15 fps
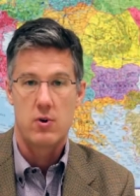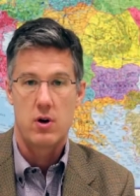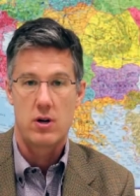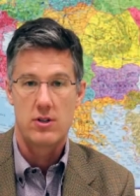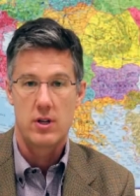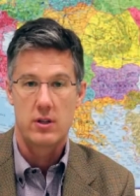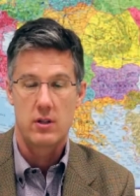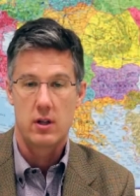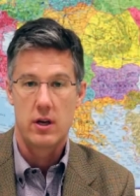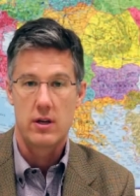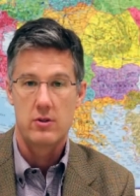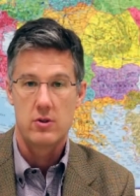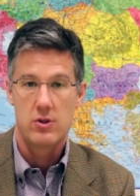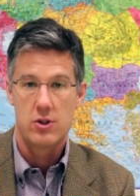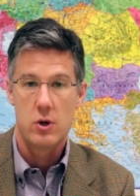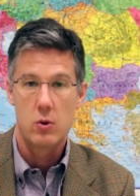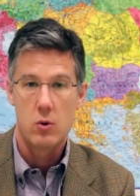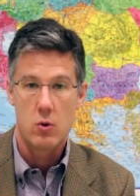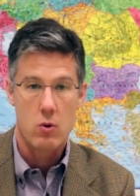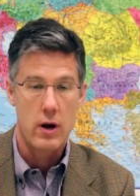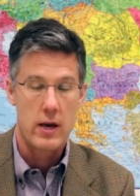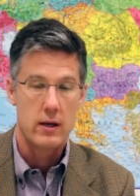project delays are so
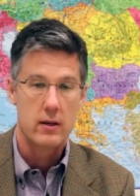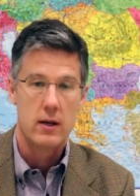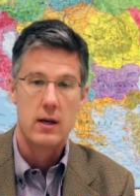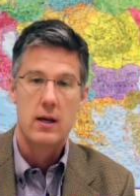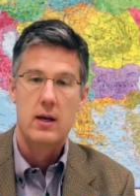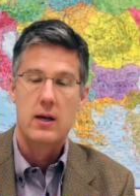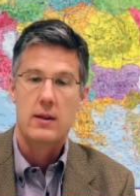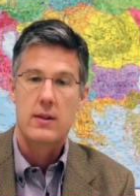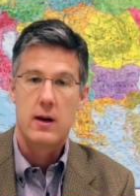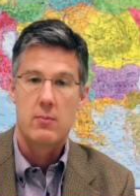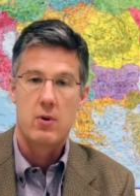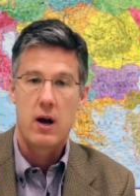great that